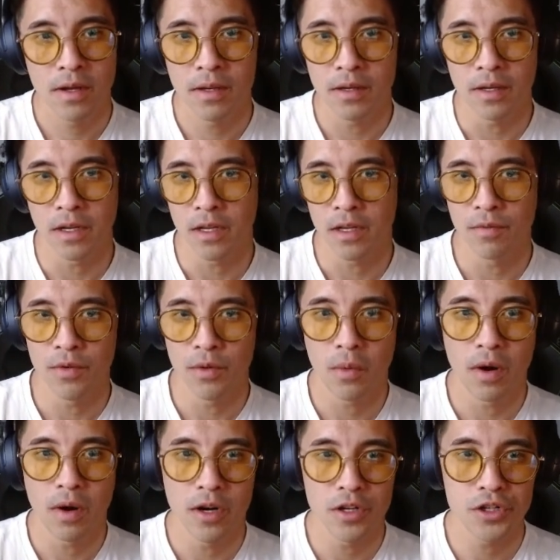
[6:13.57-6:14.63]
Like if you
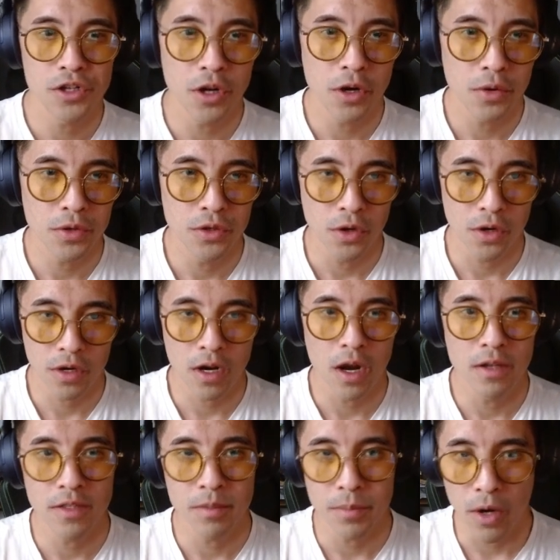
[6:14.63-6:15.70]
want to show your
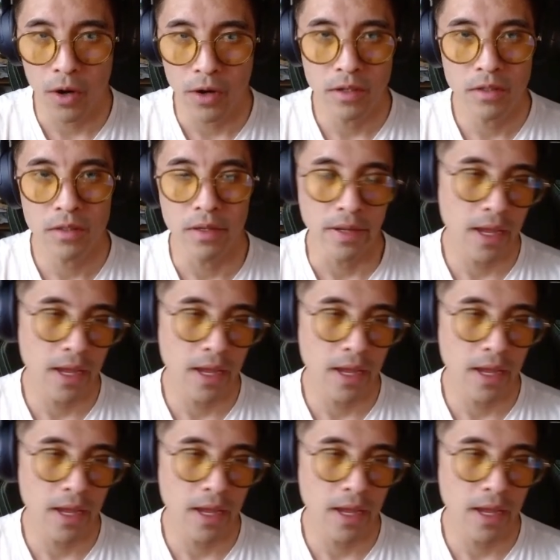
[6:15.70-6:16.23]
concept artist like,